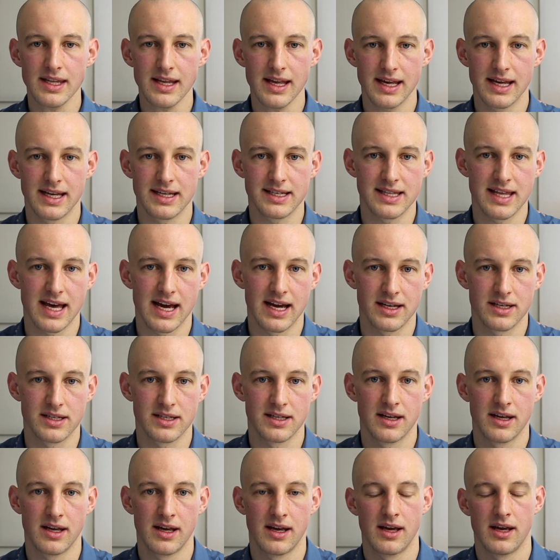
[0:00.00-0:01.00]
is that
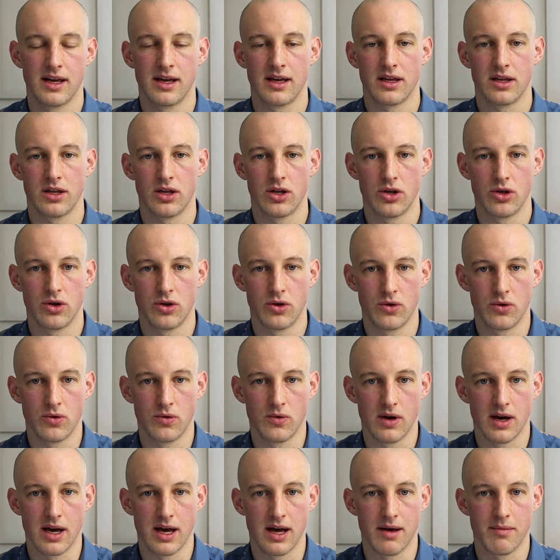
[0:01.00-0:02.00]

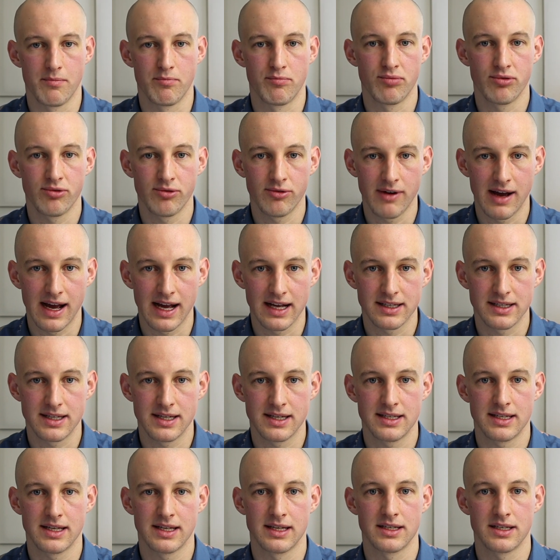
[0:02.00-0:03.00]
you
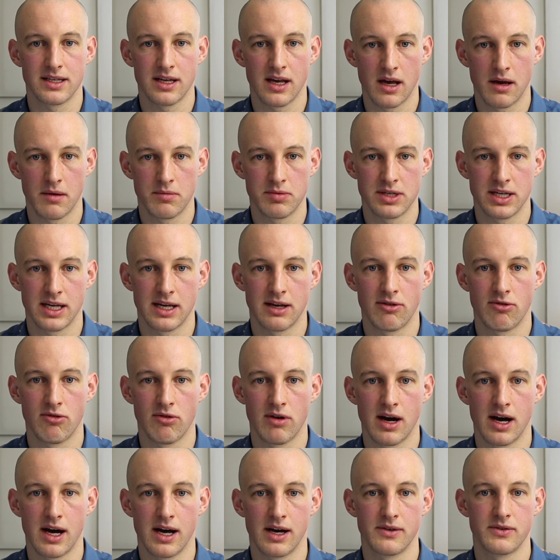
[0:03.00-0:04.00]
practice interpreting
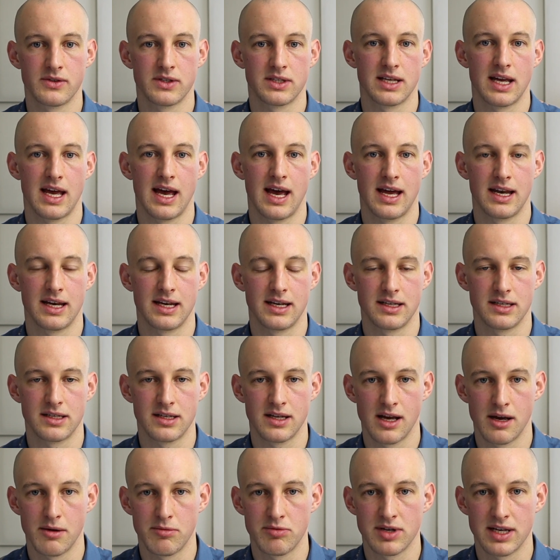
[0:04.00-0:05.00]
graphs and
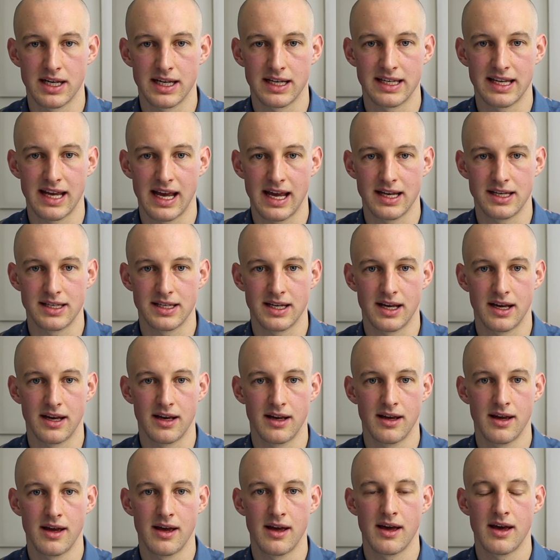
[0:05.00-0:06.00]
interpreting data
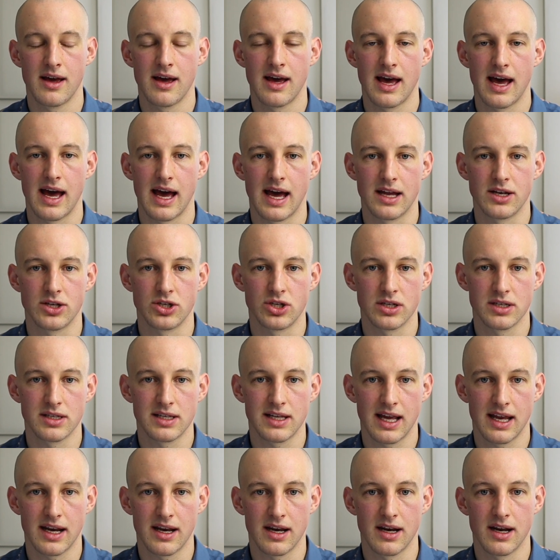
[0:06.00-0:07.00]
and just
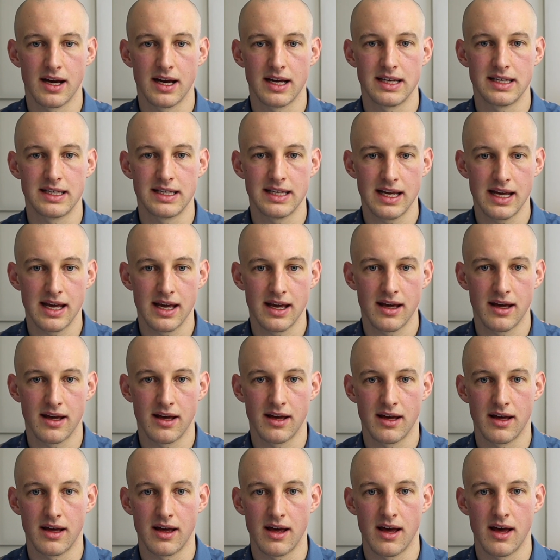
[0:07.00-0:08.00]
get an
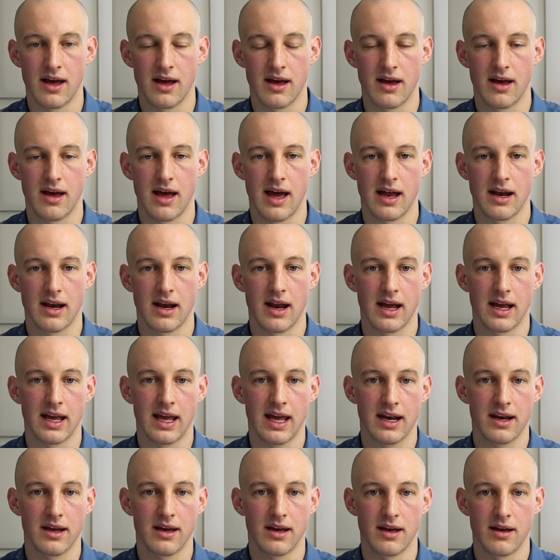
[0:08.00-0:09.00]
idea and
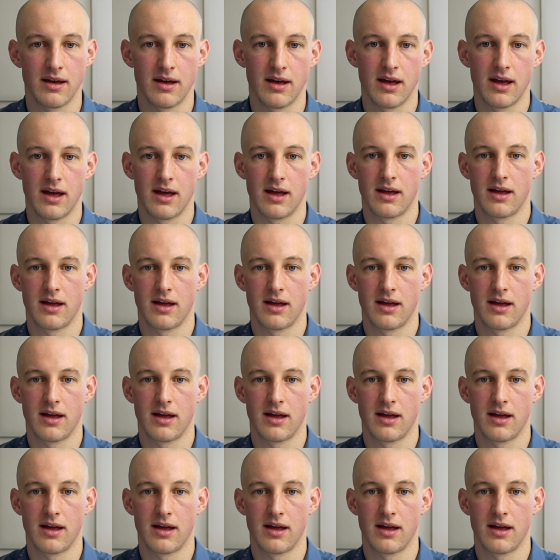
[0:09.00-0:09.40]
get a